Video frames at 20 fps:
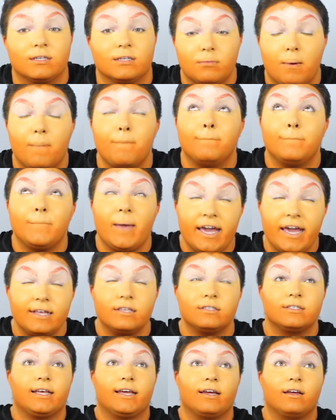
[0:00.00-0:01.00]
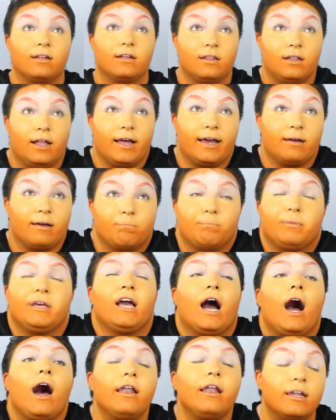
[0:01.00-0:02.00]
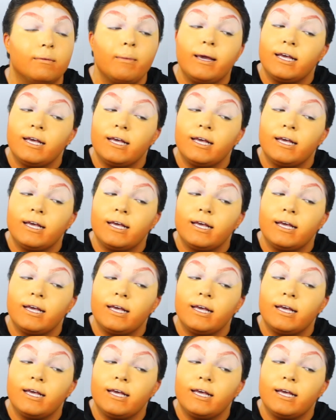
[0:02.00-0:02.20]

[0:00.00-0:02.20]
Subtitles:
are some amazing, like beyond